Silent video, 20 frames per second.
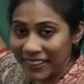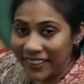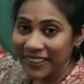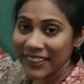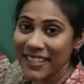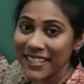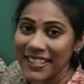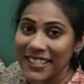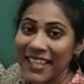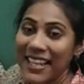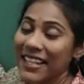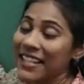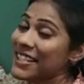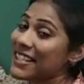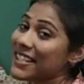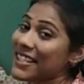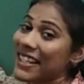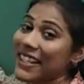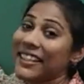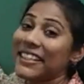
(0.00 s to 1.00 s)
in the
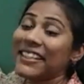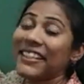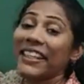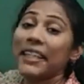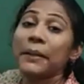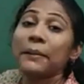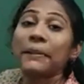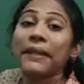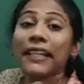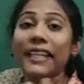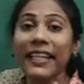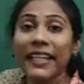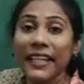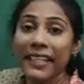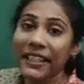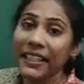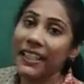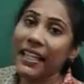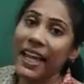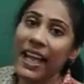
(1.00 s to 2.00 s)
sense it can be
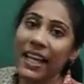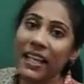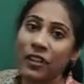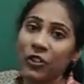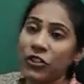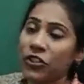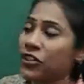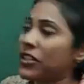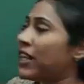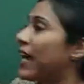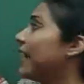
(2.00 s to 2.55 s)
any halogen